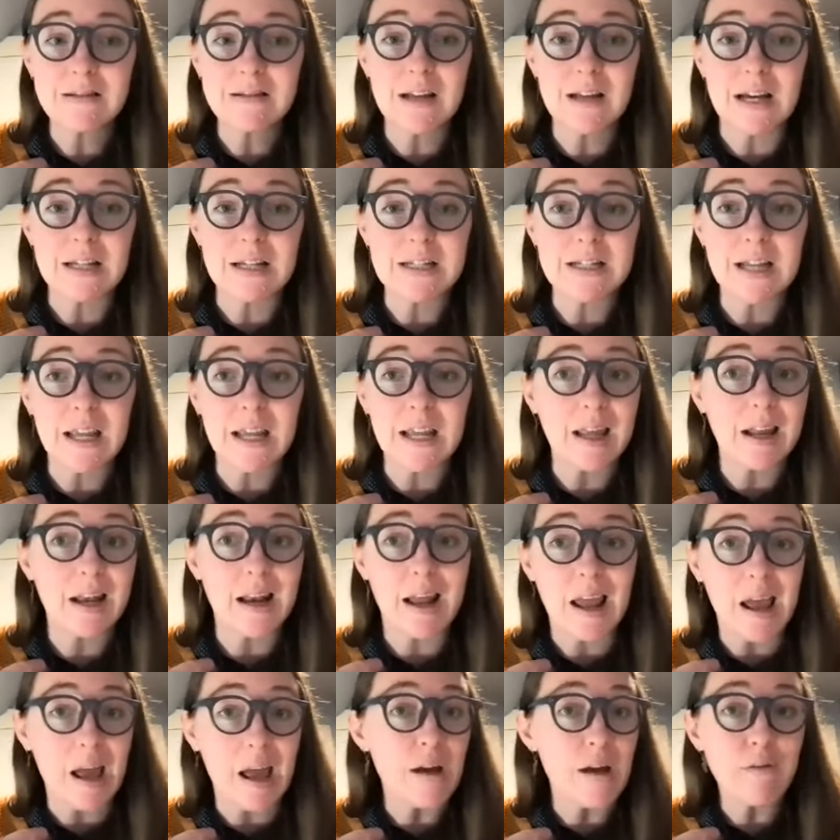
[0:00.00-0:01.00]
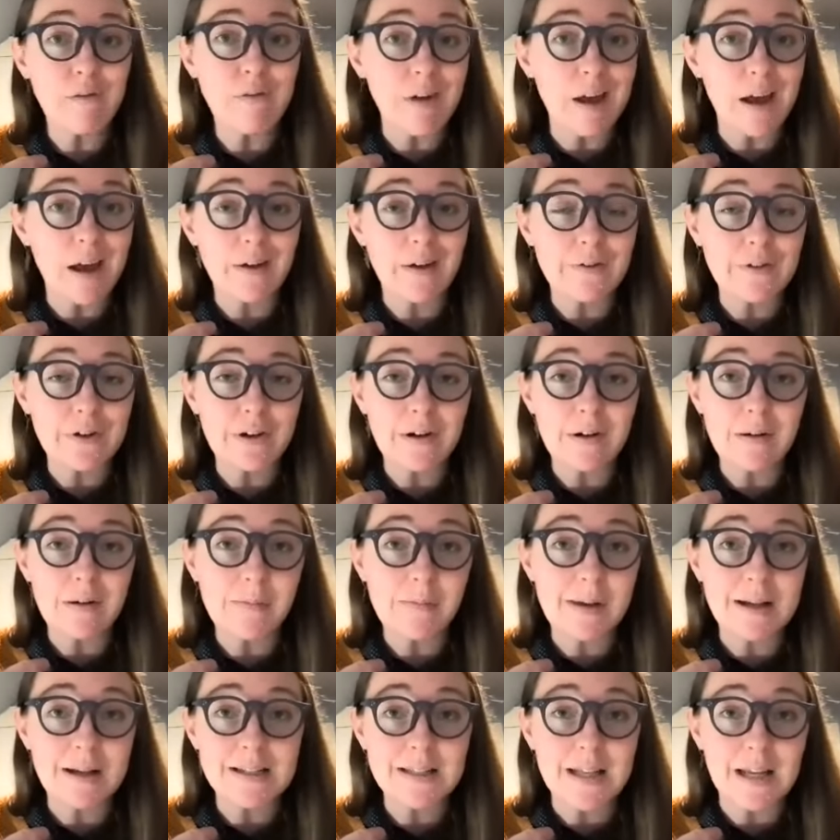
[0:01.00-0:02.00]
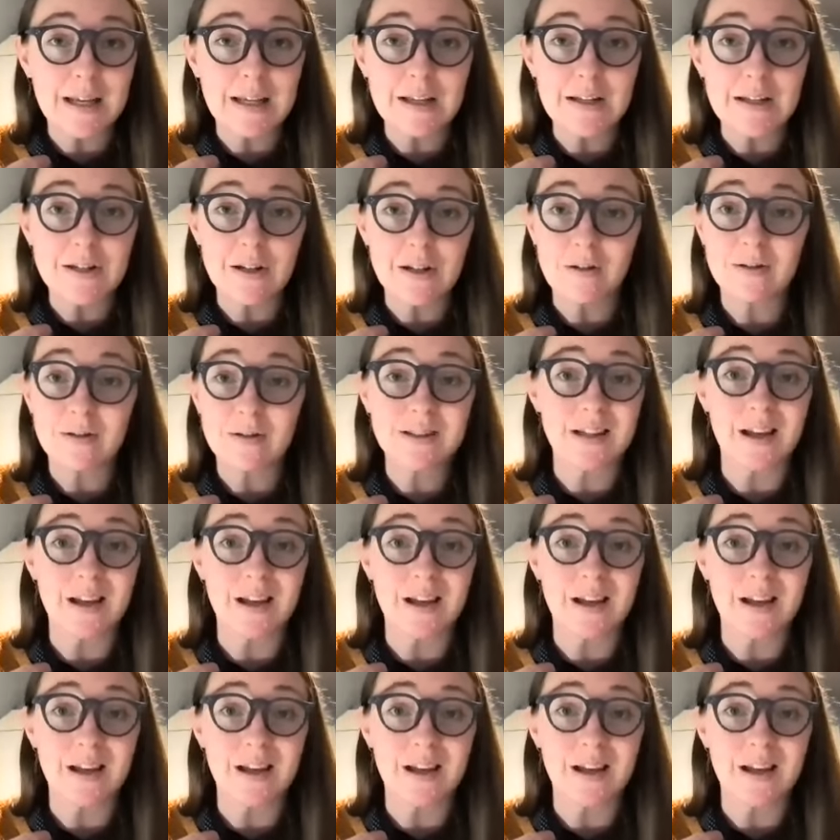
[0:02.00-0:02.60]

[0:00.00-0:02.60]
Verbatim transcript: a, day and a half after my second dose,